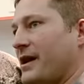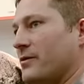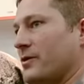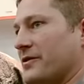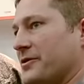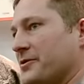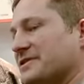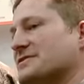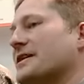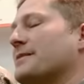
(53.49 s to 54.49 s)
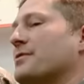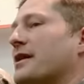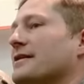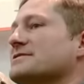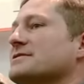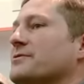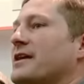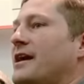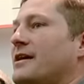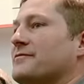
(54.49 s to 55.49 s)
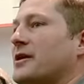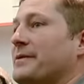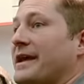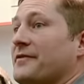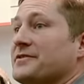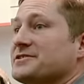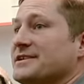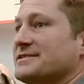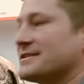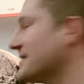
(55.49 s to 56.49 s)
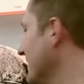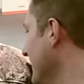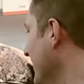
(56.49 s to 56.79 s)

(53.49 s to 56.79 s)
about one of the new exciting products that we have coming out this season.